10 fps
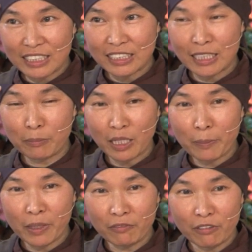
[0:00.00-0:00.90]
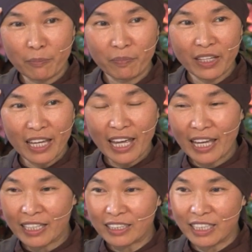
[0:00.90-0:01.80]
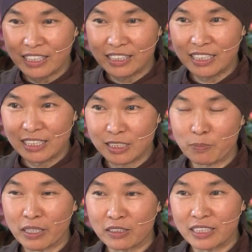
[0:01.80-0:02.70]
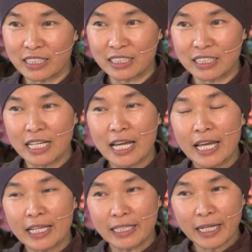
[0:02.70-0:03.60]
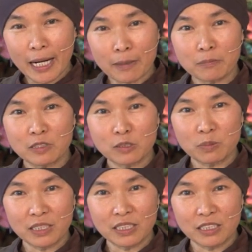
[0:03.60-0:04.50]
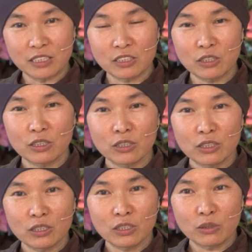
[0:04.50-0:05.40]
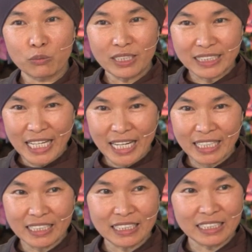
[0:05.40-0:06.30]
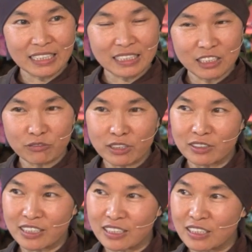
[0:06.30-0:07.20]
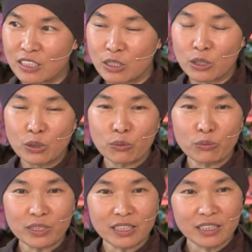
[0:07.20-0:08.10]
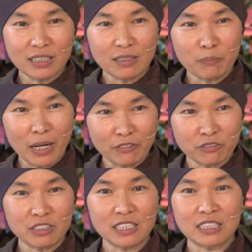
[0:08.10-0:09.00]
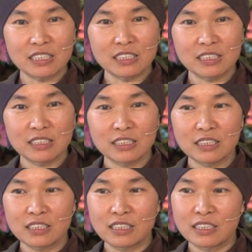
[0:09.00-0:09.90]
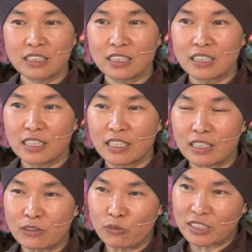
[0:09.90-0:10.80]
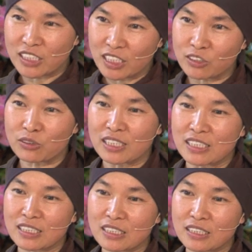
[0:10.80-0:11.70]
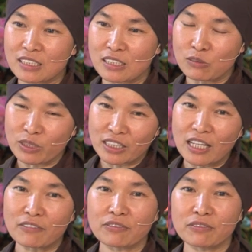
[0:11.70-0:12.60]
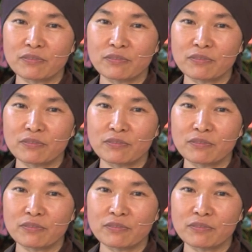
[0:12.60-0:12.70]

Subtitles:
is not coming from analyzing and speculating. It comes because we tend this feeling with mindfulness and with gentleness and with love.